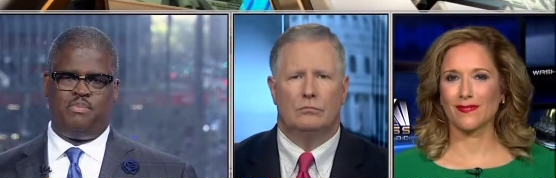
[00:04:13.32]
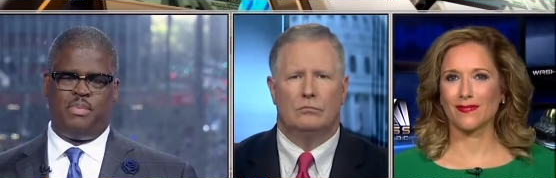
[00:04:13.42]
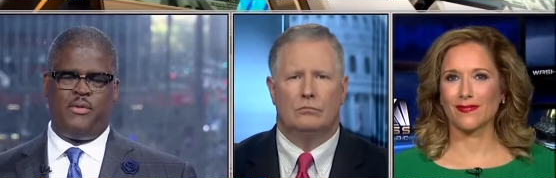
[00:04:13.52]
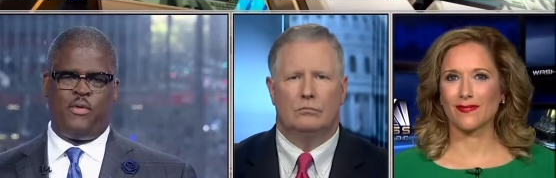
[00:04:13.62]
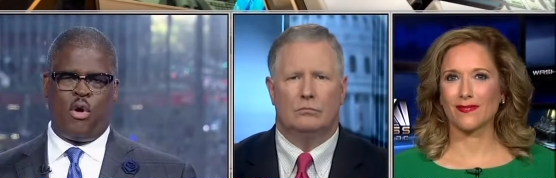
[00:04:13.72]

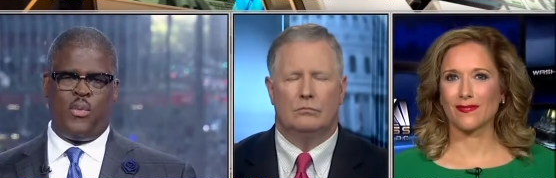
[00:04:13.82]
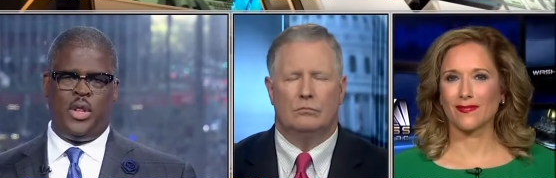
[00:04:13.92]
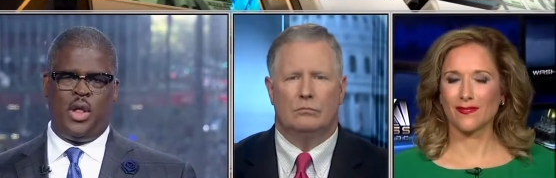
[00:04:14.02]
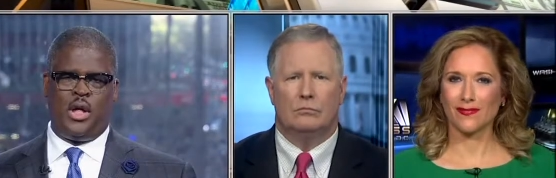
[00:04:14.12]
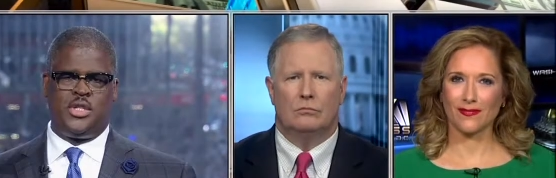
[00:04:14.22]
Speaker 1: before
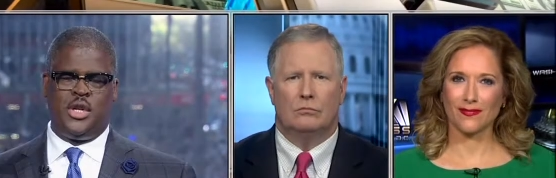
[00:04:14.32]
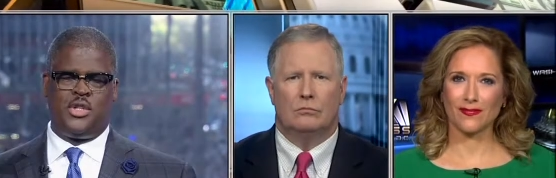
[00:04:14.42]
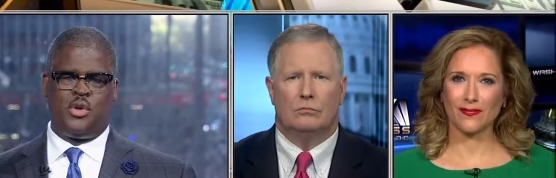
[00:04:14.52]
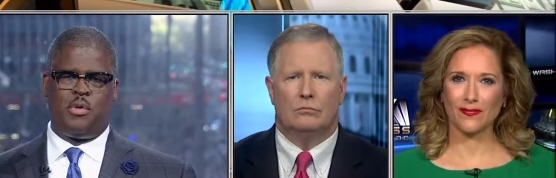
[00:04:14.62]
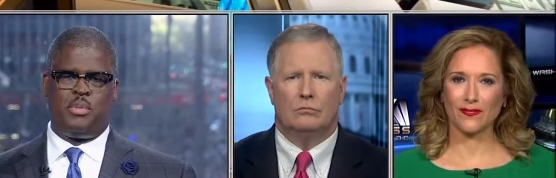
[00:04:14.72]
we launch any
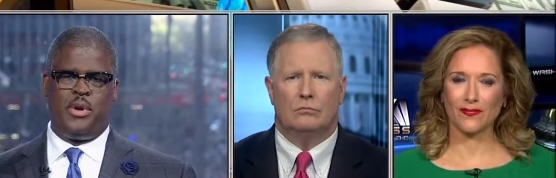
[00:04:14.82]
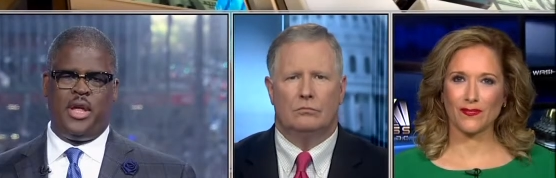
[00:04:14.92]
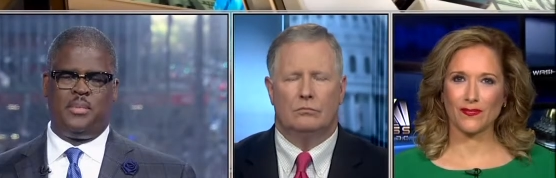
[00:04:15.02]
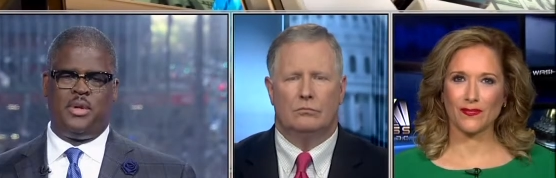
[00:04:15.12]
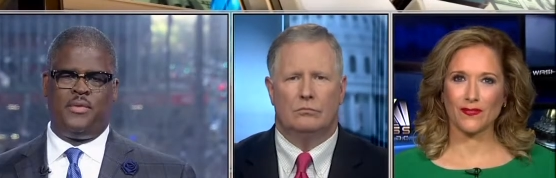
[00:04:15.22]
sort of
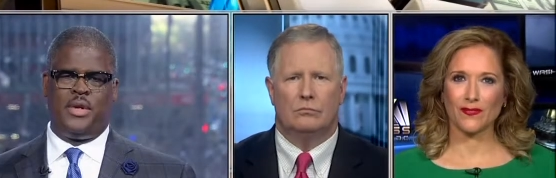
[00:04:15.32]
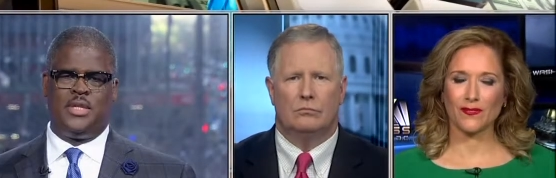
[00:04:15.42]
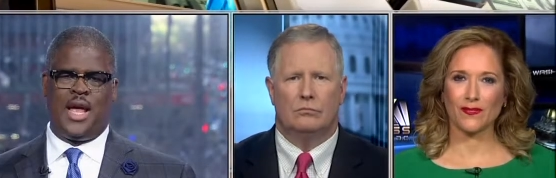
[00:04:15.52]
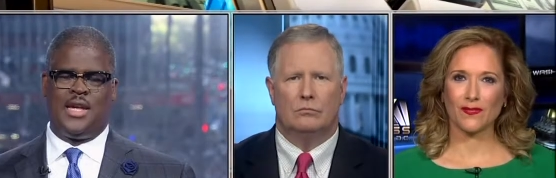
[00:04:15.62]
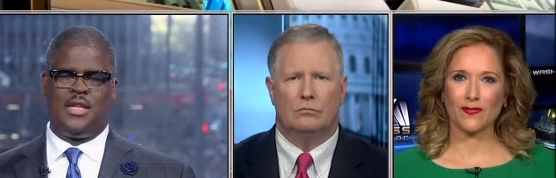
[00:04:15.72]
preemptive
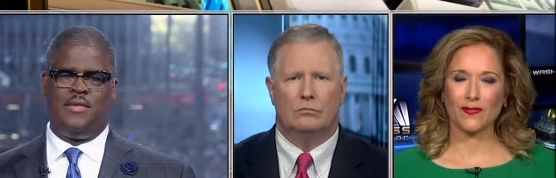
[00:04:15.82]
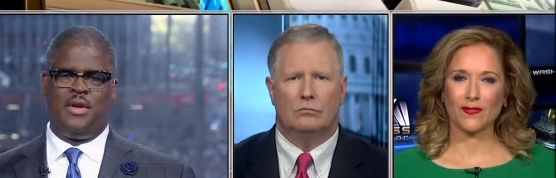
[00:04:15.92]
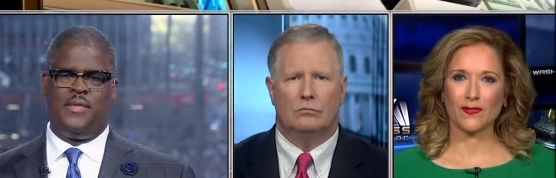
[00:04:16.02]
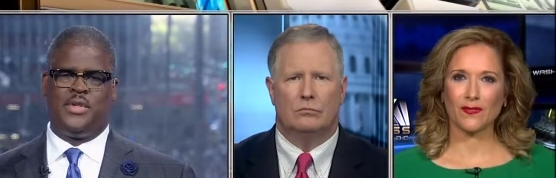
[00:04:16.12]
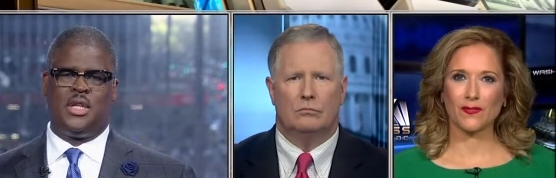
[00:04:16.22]
attacks,
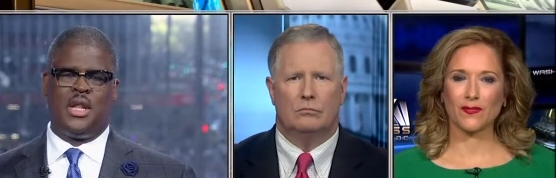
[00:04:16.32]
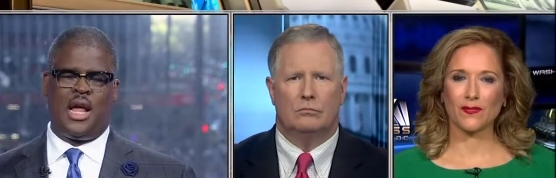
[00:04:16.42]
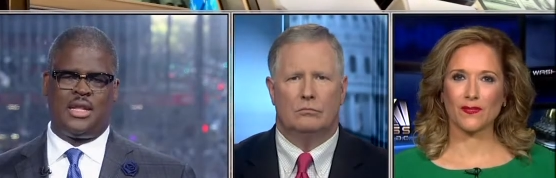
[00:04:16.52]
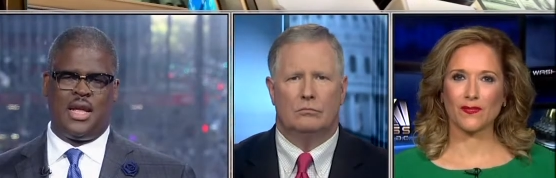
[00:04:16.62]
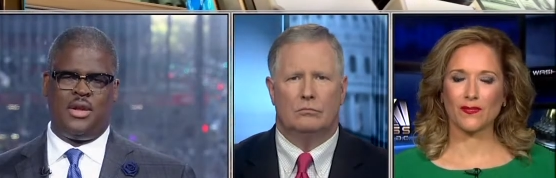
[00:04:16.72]
even if it's to
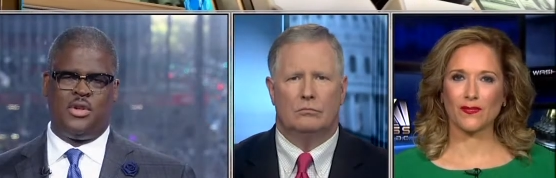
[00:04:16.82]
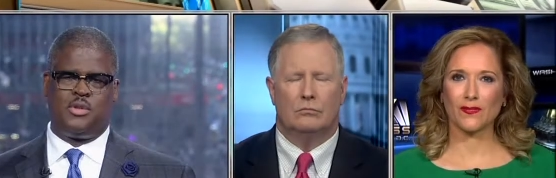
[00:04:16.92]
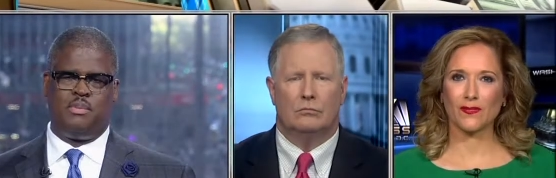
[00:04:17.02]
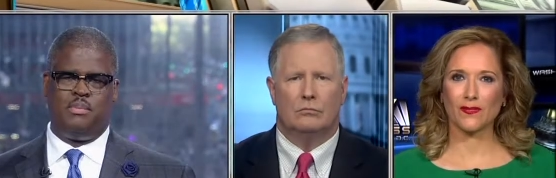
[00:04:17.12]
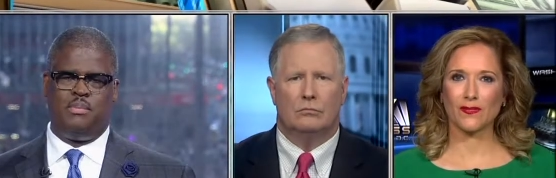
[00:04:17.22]
knock down
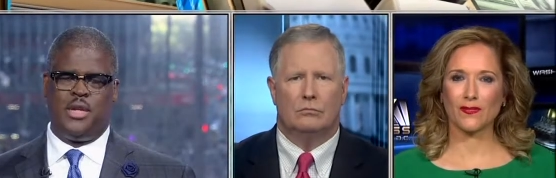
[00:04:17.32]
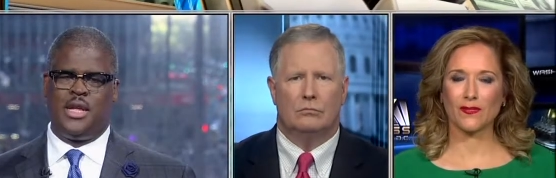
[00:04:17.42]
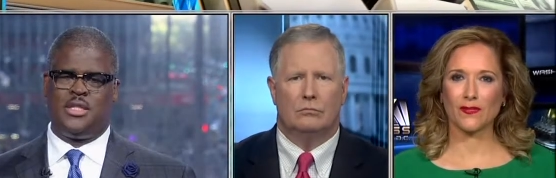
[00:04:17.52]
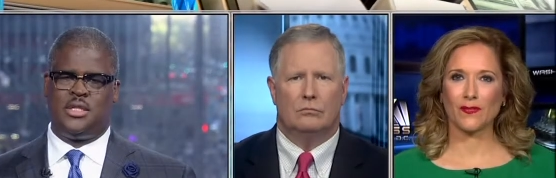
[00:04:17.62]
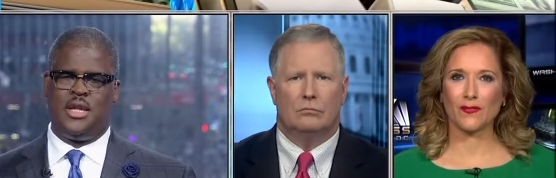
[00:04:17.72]
those
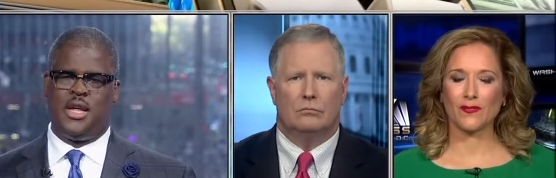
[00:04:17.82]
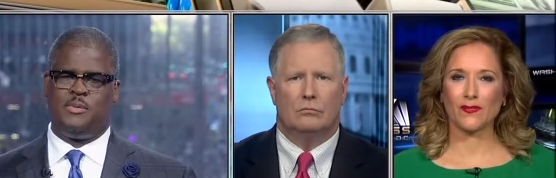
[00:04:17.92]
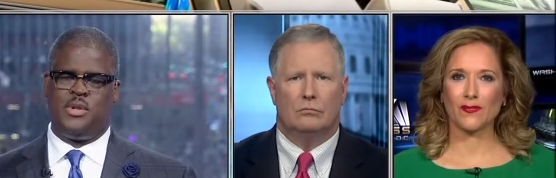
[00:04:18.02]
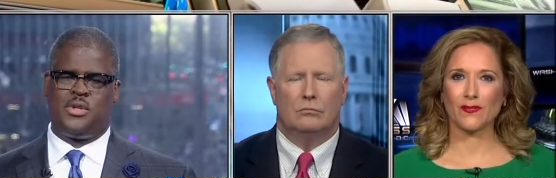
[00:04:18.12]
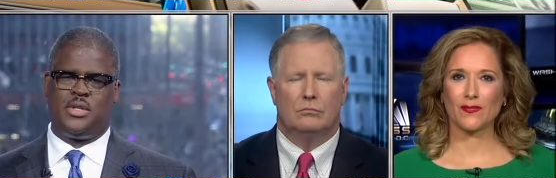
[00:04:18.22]
next, the
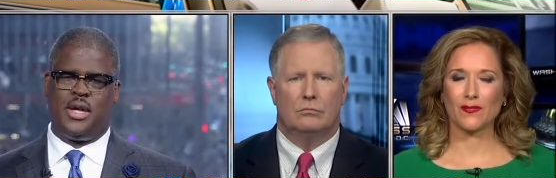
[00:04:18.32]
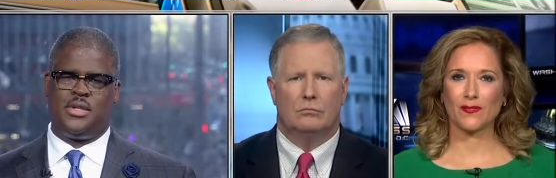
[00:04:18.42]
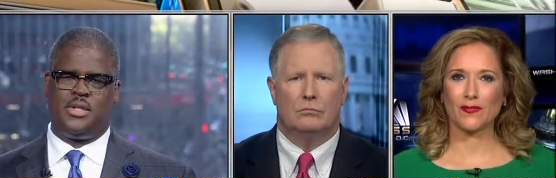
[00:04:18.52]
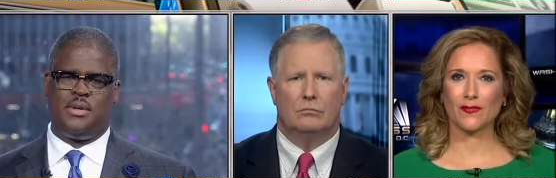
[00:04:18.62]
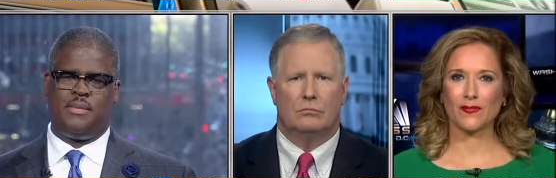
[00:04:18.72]
next missile
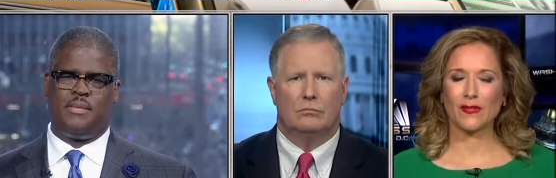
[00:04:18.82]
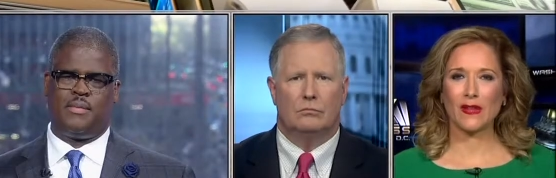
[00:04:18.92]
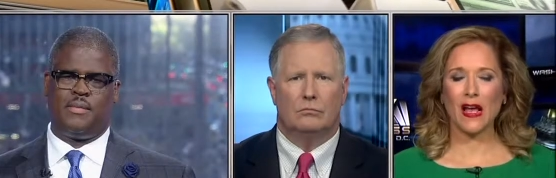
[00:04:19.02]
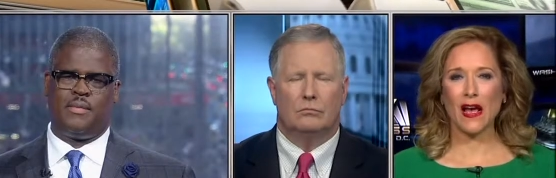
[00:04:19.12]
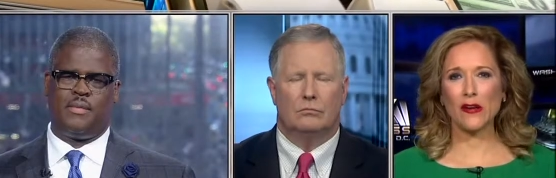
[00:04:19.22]
test?
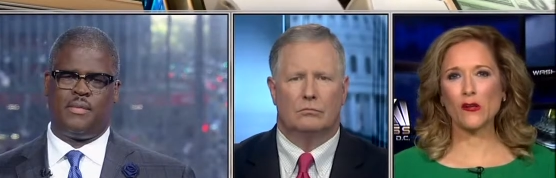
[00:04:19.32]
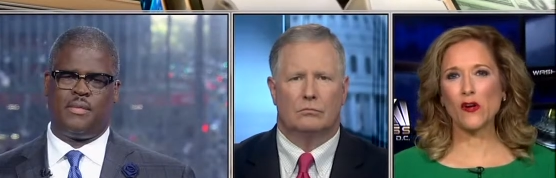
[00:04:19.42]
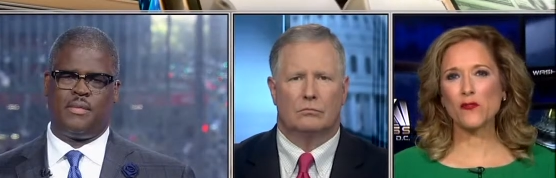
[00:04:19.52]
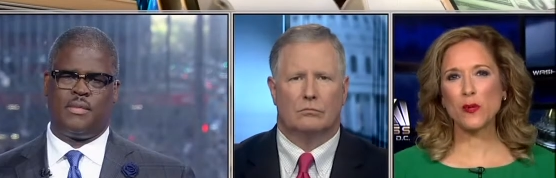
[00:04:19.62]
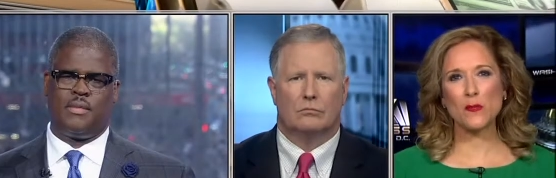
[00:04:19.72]
Speaker 2: I don't
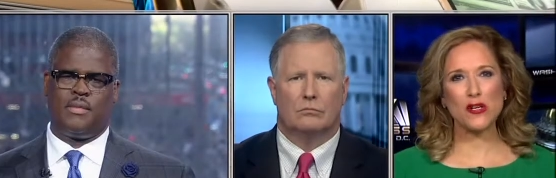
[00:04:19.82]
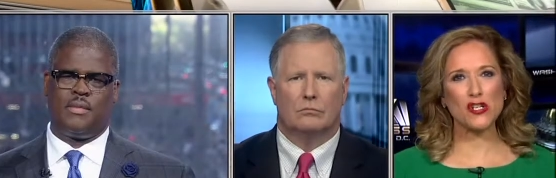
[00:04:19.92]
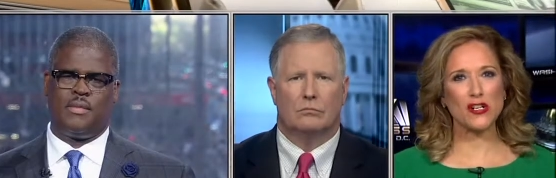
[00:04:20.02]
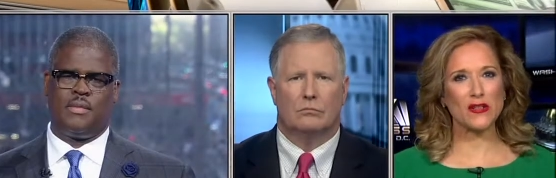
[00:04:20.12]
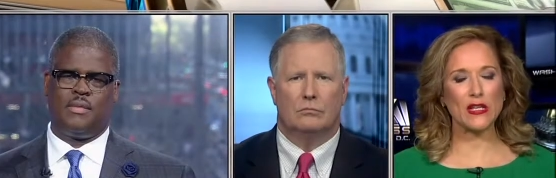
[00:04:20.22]
know if
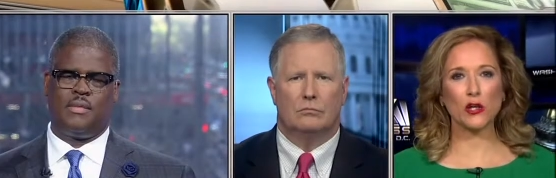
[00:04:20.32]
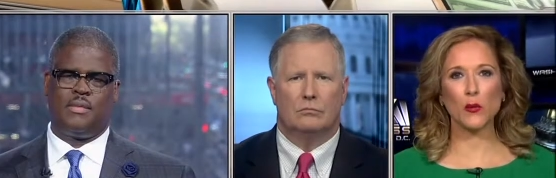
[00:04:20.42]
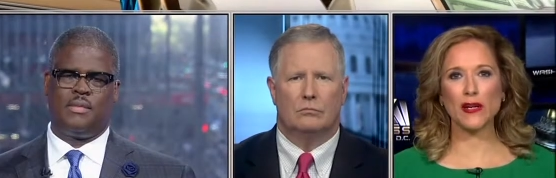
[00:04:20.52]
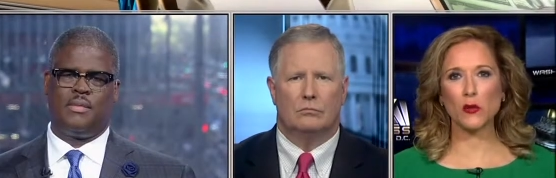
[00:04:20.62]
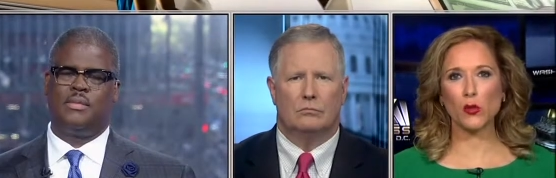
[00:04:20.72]
permission is the
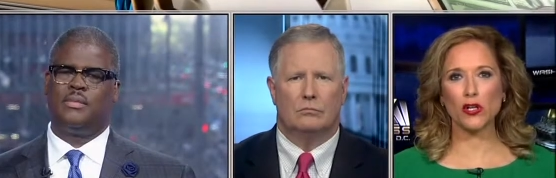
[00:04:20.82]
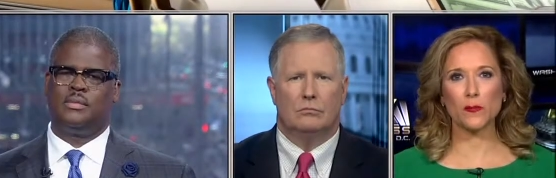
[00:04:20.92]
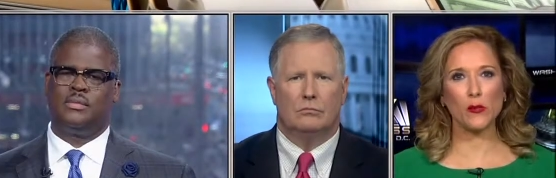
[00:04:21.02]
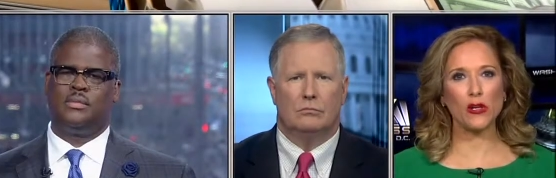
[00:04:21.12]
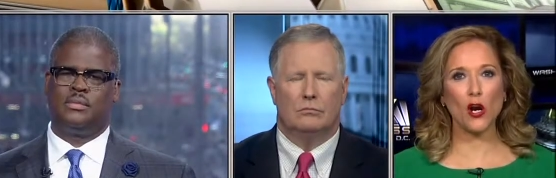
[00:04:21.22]
correct
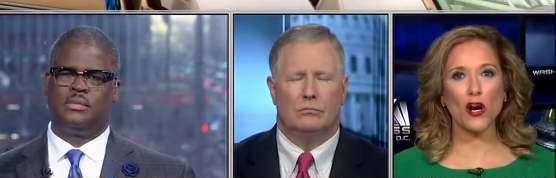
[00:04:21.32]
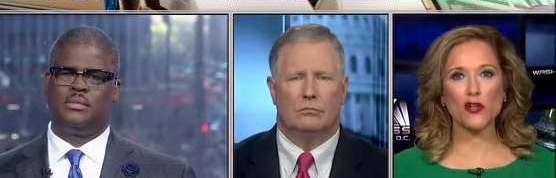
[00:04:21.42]
word, but we are